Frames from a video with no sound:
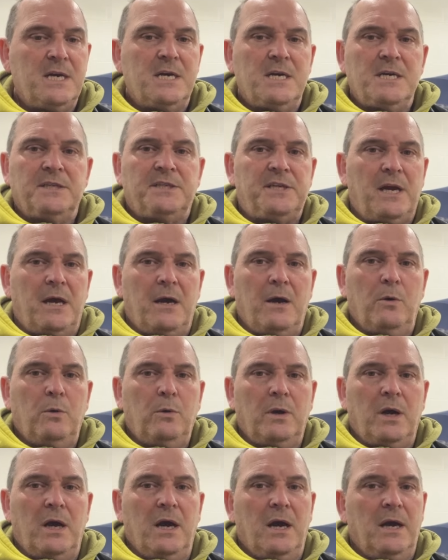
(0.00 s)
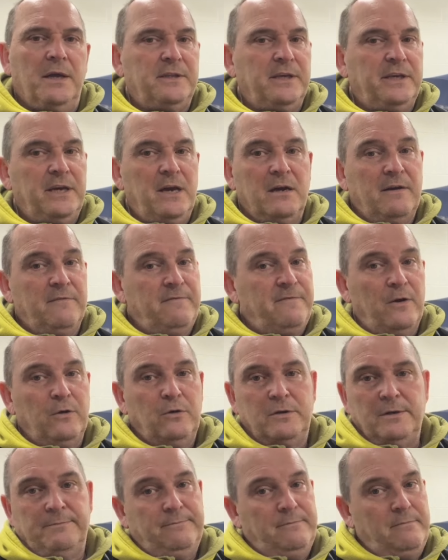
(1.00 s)
So uh, the younger
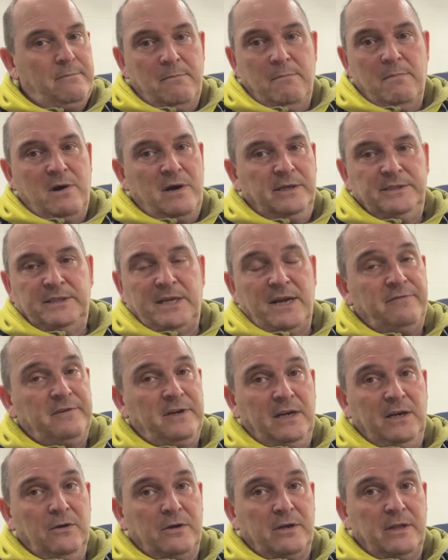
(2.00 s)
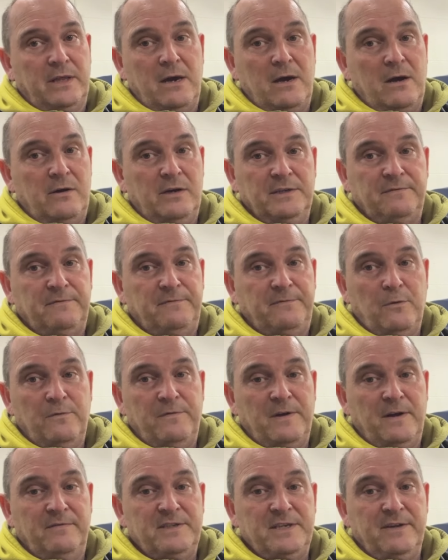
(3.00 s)
folk might definitely look at that
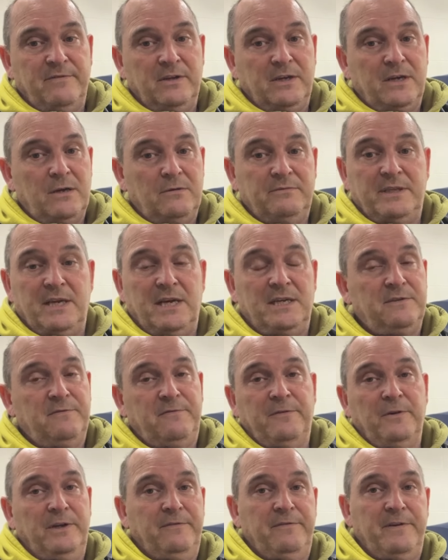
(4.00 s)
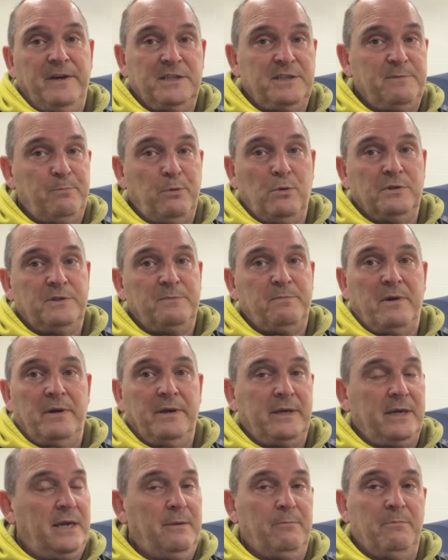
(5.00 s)
RS457 and go, there's a fully fed sports
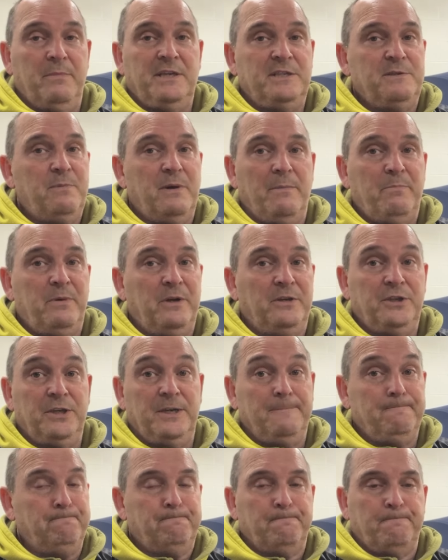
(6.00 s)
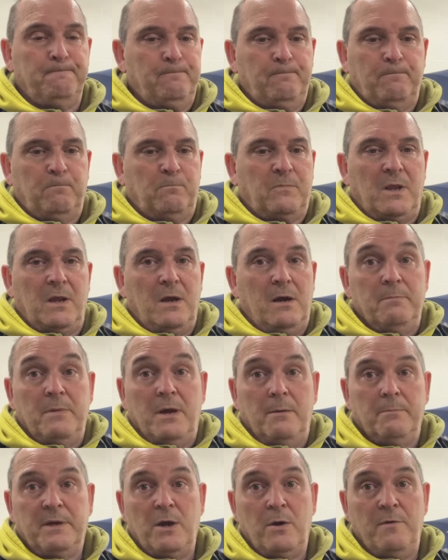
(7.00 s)
bike. It meets my budget. I'm,
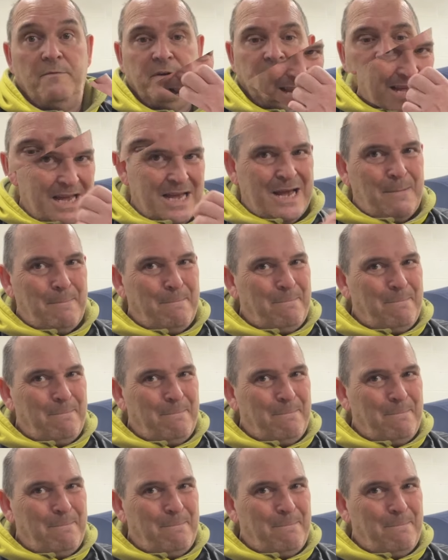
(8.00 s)
I'm going for that.